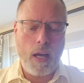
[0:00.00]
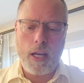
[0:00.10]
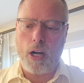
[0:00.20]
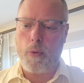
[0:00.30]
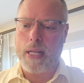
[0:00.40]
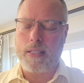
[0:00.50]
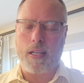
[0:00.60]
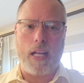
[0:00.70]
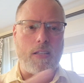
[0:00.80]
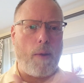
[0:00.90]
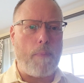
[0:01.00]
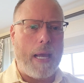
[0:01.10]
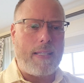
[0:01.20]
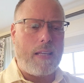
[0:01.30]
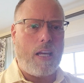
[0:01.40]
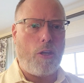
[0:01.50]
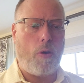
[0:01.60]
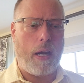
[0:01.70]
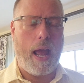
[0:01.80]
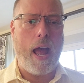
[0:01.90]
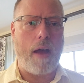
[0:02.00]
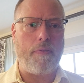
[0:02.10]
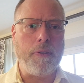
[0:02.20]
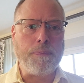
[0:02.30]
You know, it's an amazing thing you can have.